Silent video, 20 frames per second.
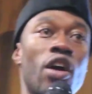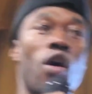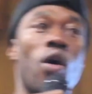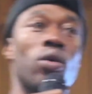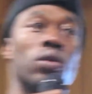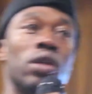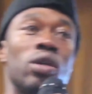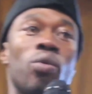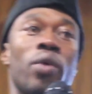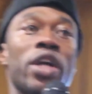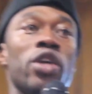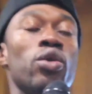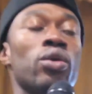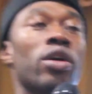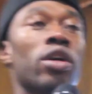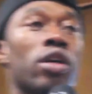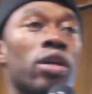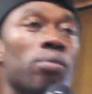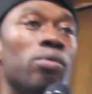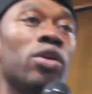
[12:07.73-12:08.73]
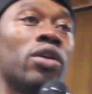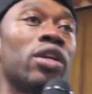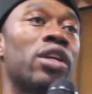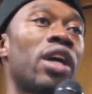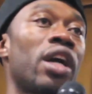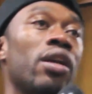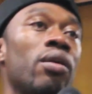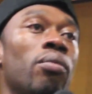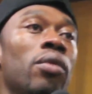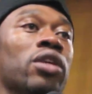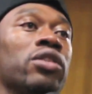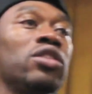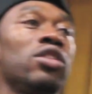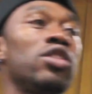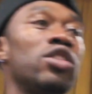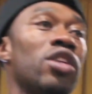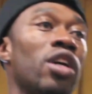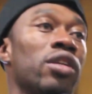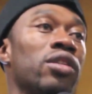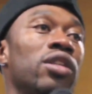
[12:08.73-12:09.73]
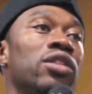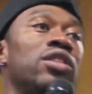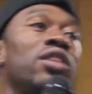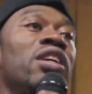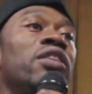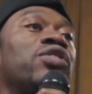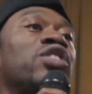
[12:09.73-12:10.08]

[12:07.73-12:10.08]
the only way you can communicate amongst each other is if